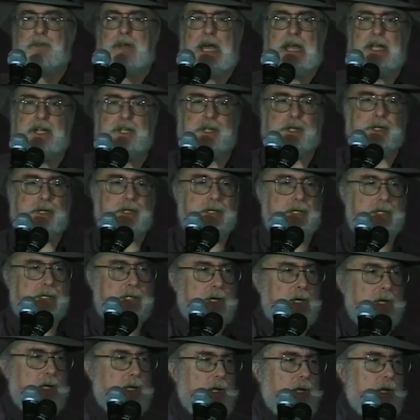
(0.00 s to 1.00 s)
Nations,
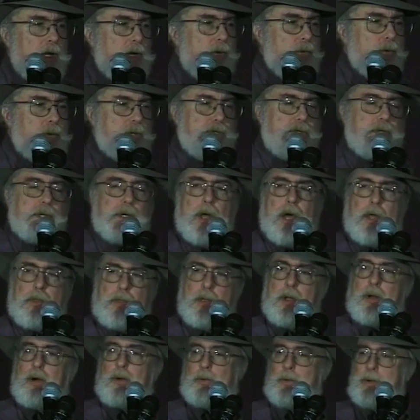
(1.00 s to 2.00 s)
which
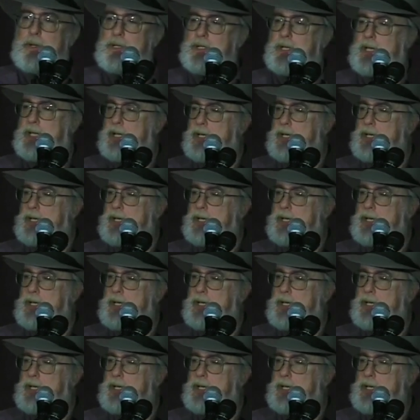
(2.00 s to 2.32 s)
the only reason